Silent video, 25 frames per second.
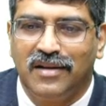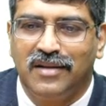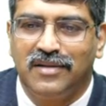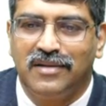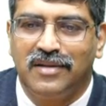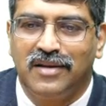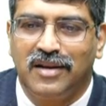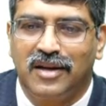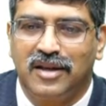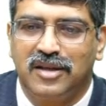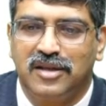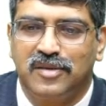
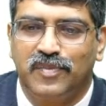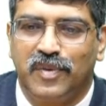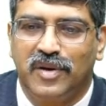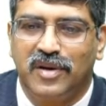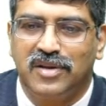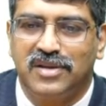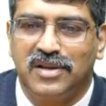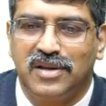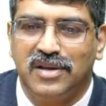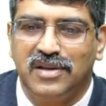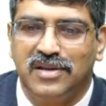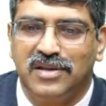the
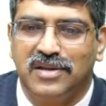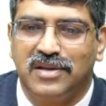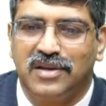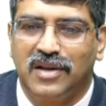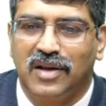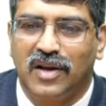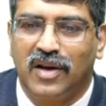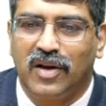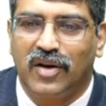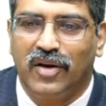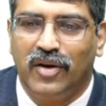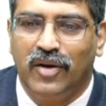response is
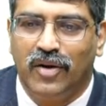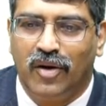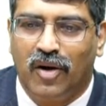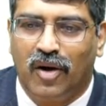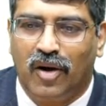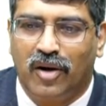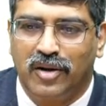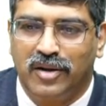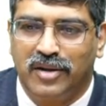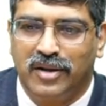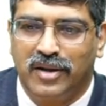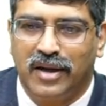
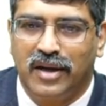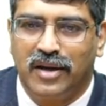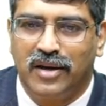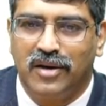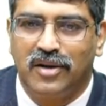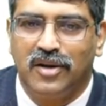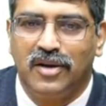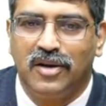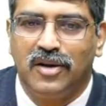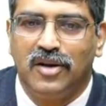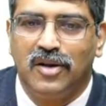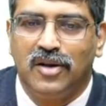not there.
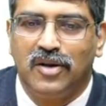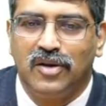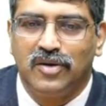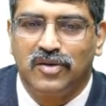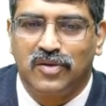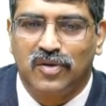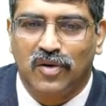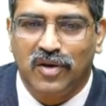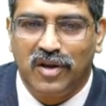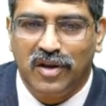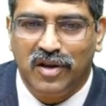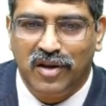
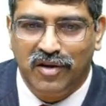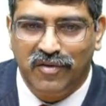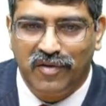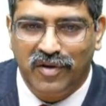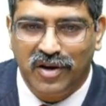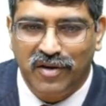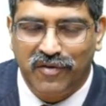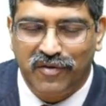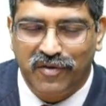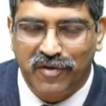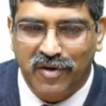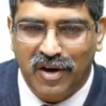So,
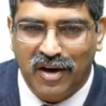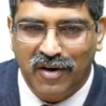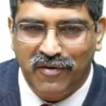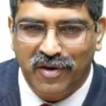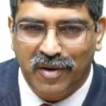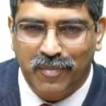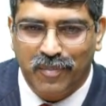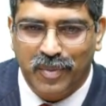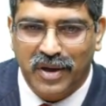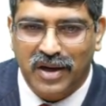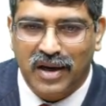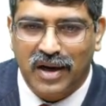even if you have
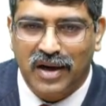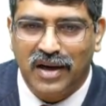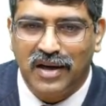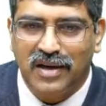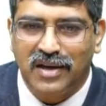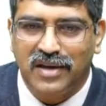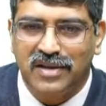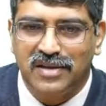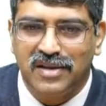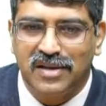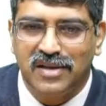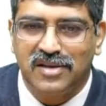
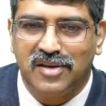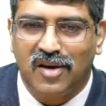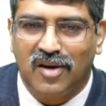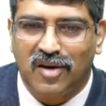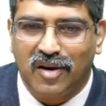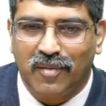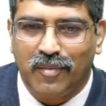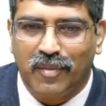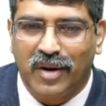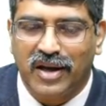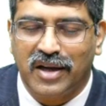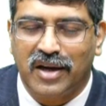epicardial disease or
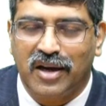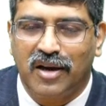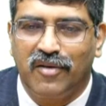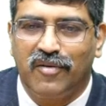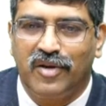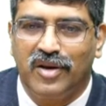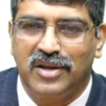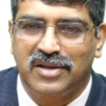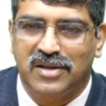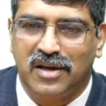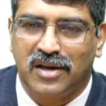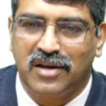a
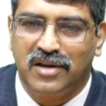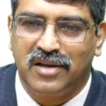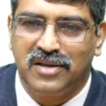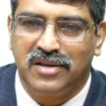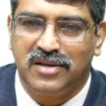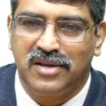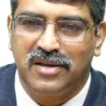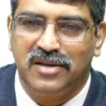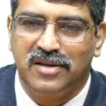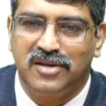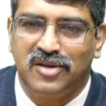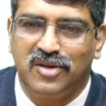microvascular
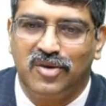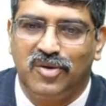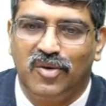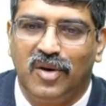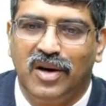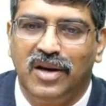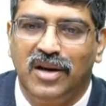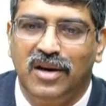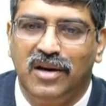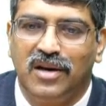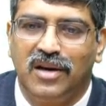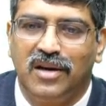disease,
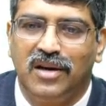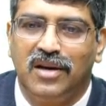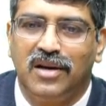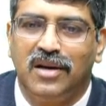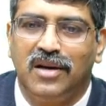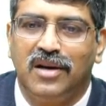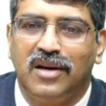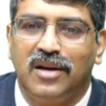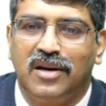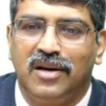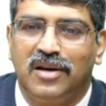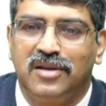your
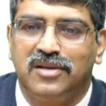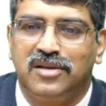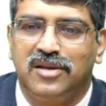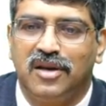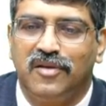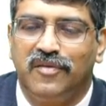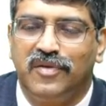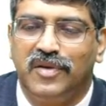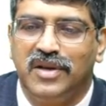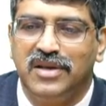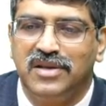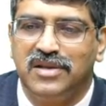
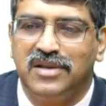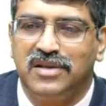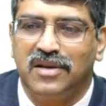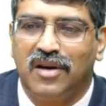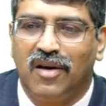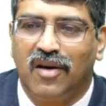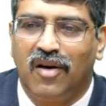reserve is